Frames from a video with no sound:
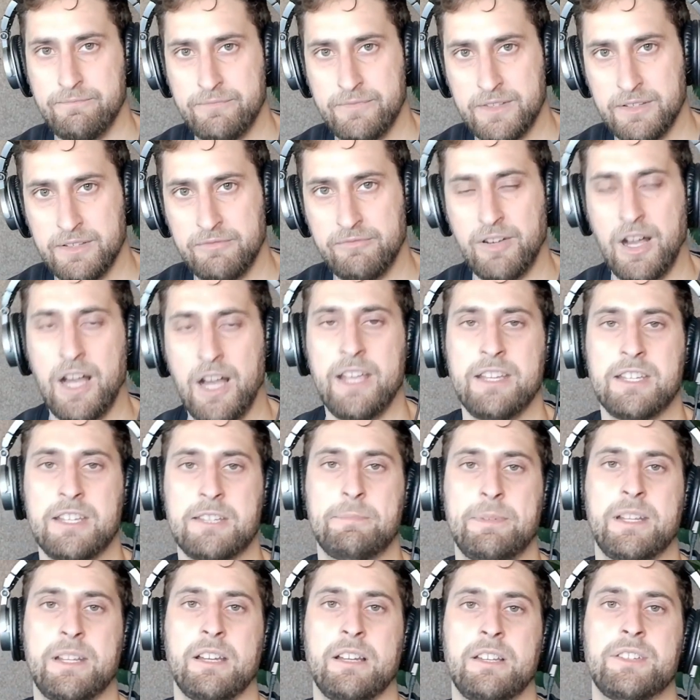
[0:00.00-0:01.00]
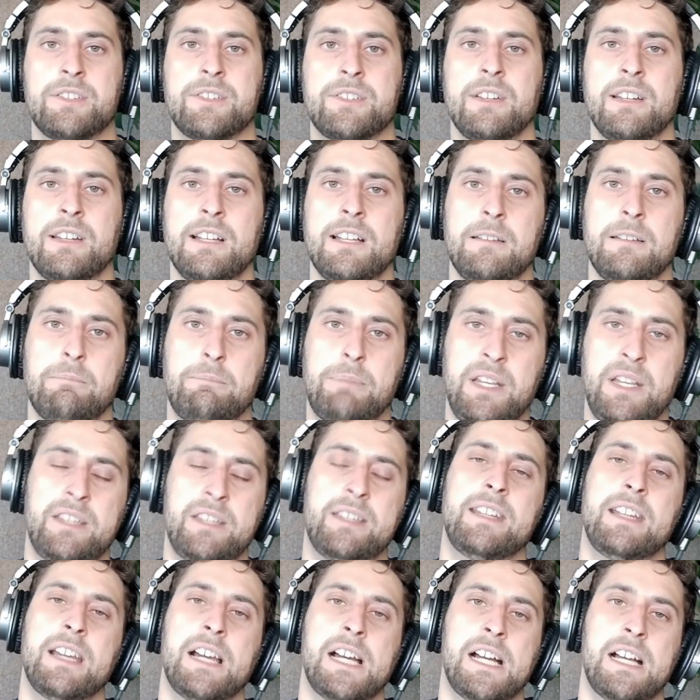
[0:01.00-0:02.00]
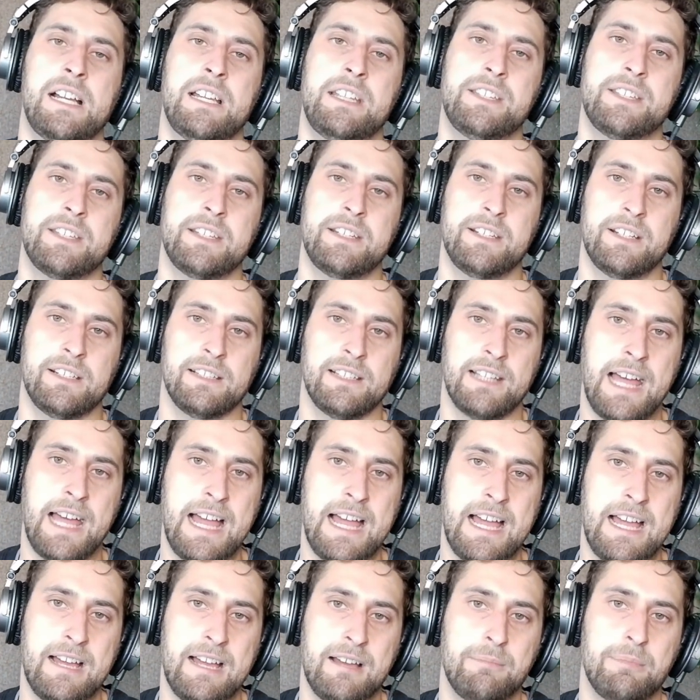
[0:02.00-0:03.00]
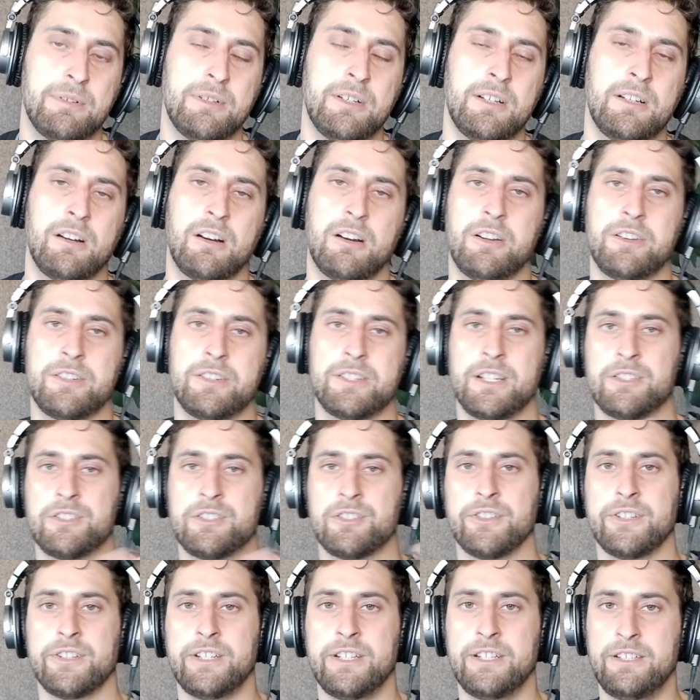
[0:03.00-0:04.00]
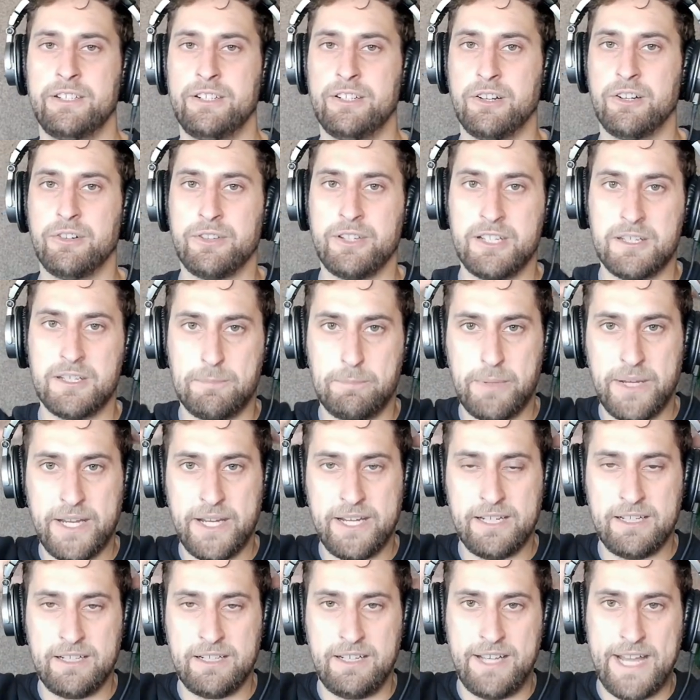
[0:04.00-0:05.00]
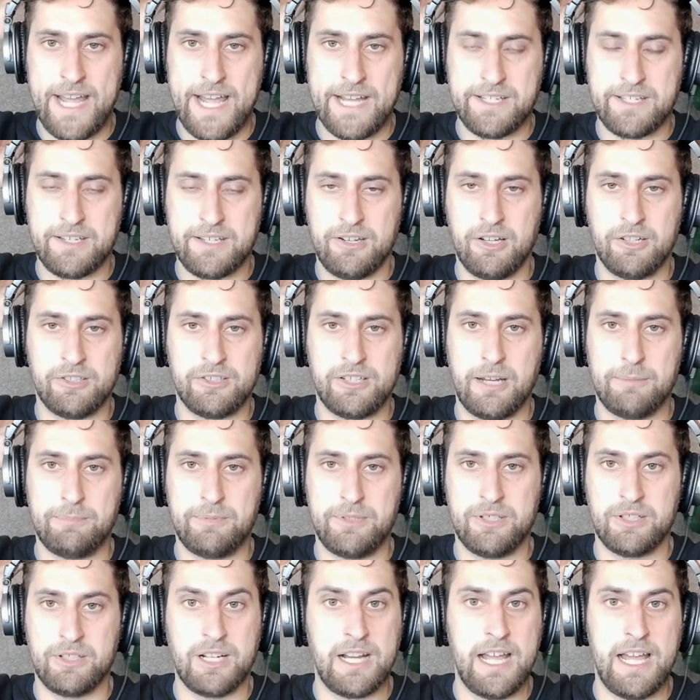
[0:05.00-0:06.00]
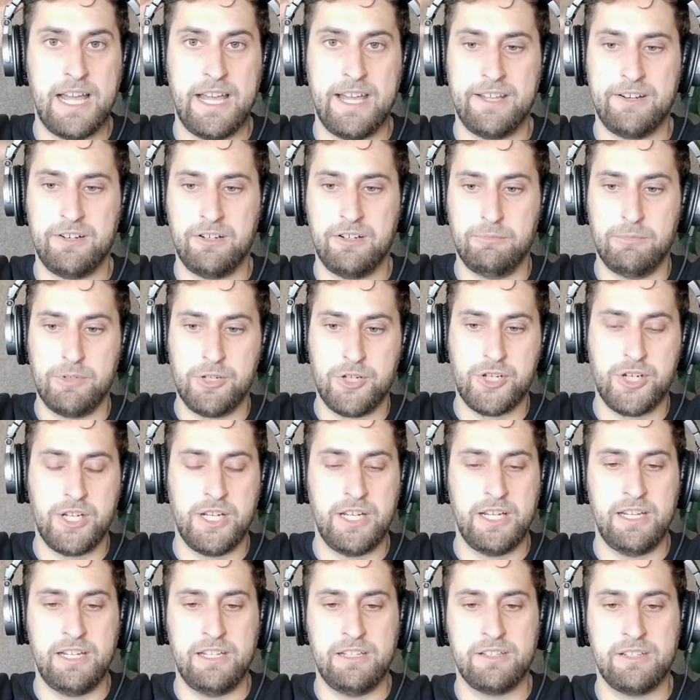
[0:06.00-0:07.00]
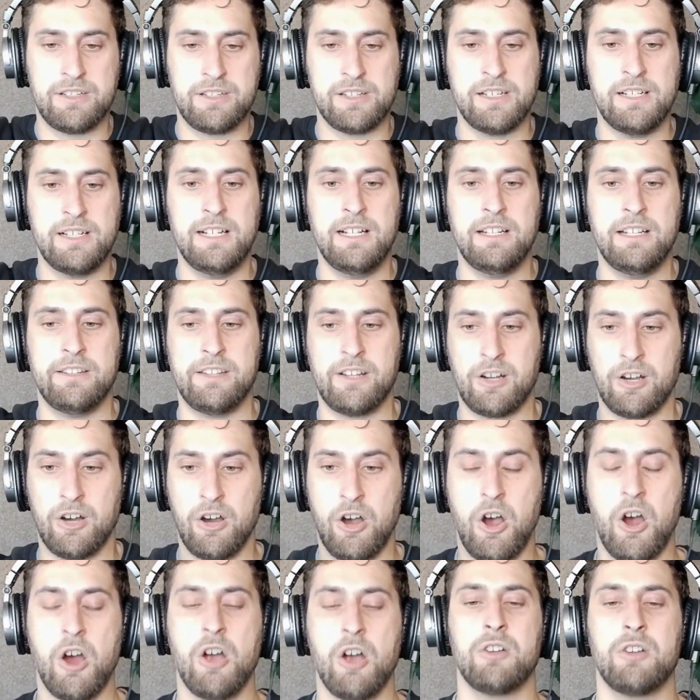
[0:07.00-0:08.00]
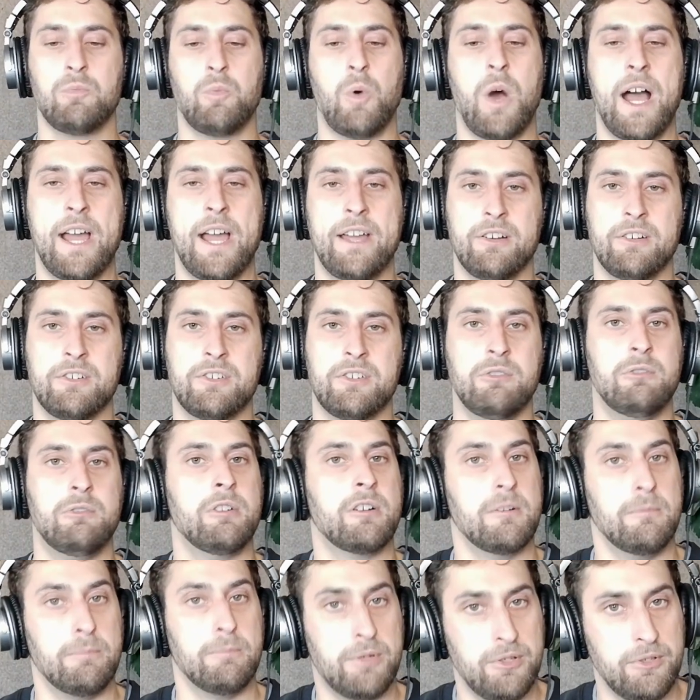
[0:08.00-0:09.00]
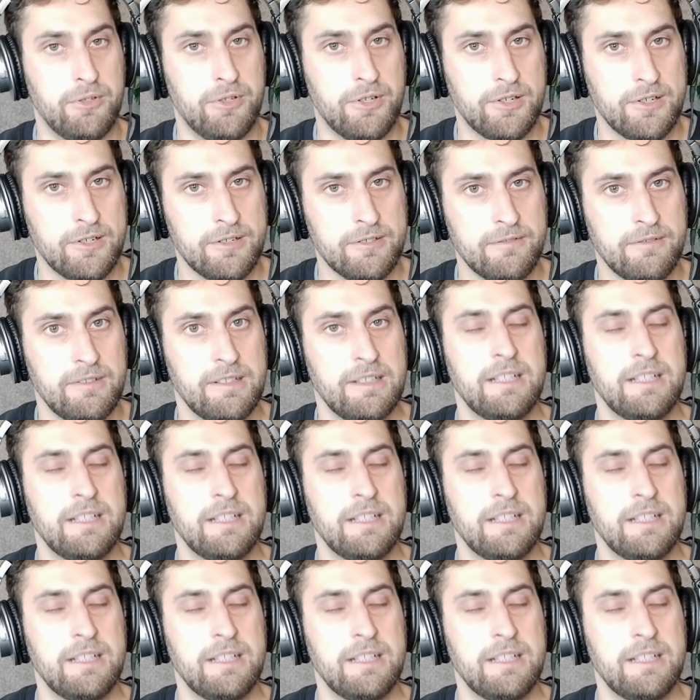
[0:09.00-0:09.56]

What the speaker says: device, because BCIs in a lab are essentially, these big nets hooked up to your head or machines that are hardwired to a computer,